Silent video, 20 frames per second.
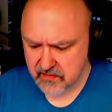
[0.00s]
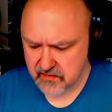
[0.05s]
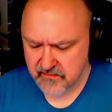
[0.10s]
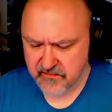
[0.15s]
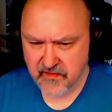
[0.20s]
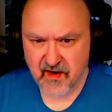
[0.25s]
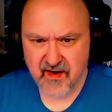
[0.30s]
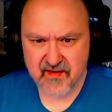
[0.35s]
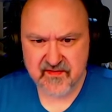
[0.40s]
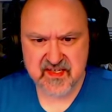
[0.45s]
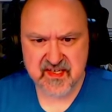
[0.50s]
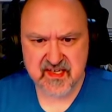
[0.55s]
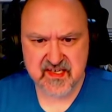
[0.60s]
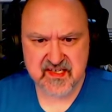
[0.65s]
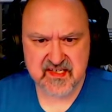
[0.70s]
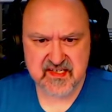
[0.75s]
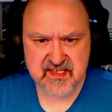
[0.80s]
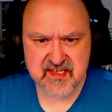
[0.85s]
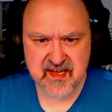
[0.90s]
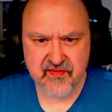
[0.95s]
5,
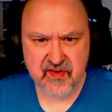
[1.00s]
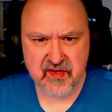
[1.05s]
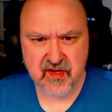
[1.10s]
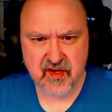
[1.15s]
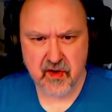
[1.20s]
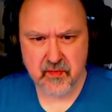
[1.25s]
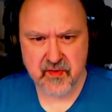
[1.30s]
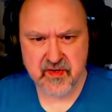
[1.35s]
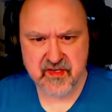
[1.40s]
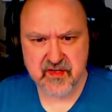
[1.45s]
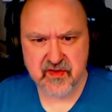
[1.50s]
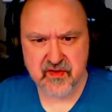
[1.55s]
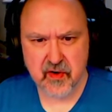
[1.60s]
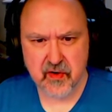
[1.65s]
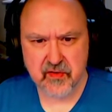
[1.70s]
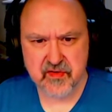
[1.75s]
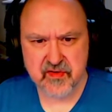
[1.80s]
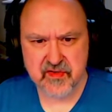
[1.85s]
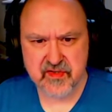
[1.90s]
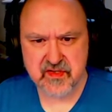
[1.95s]
6, 7 go into
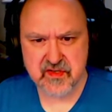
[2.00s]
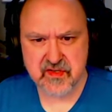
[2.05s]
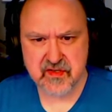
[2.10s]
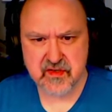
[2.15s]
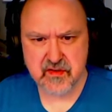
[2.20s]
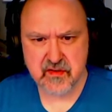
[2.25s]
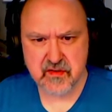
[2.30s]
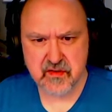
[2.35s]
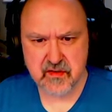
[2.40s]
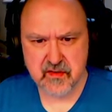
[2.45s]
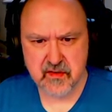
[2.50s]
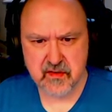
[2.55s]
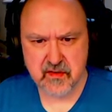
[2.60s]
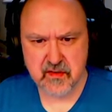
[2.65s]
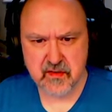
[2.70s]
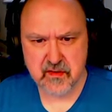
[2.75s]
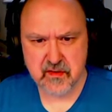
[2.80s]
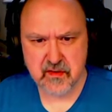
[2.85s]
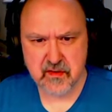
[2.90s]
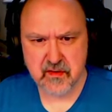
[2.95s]
those.
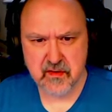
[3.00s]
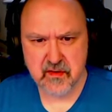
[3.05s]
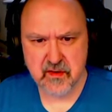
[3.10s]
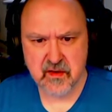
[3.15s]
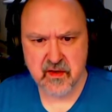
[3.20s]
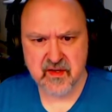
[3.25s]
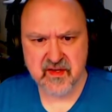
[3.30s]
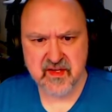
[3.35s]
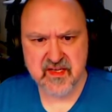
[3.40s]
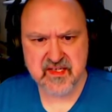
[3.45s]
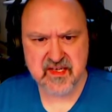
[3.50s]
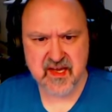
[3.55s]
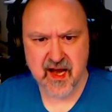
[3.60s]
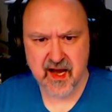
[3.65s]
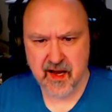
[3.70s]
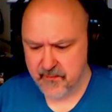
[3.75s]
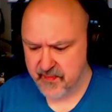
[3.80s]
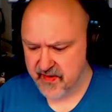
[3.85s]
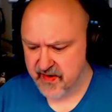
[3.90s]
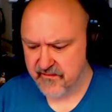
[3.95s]
This
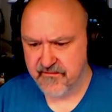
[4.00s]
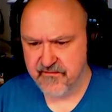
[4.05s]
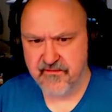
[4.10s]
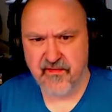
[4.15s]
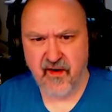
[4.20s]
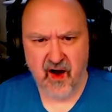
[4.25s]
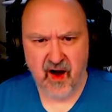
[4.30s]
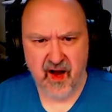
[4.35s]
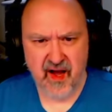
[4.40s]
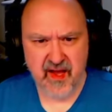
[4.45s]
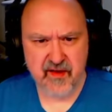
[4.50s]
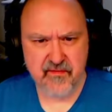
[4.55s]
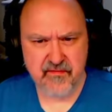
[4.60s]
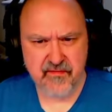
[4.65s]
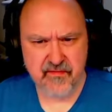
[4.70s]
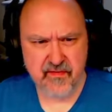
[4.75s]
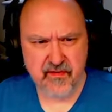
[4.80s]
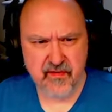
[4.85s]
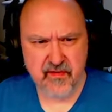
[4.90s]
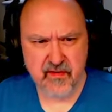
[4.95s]
can't be a
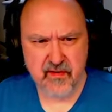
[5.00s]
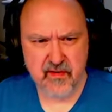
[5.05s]
5.